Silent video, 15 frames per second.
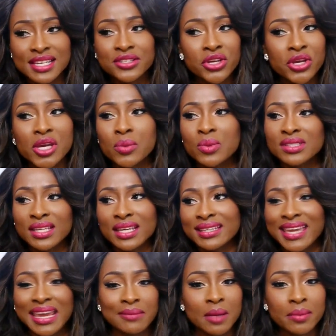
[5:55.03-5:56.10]
I know it was it
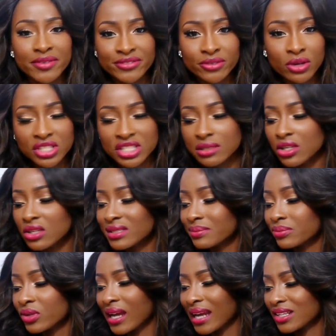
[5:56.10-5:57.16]
came out before she used
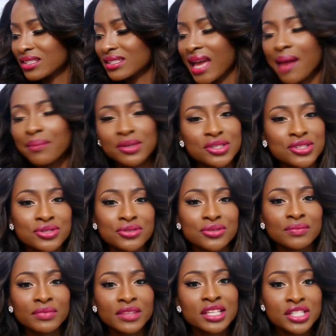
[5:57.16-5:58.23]
it, but I just happened to.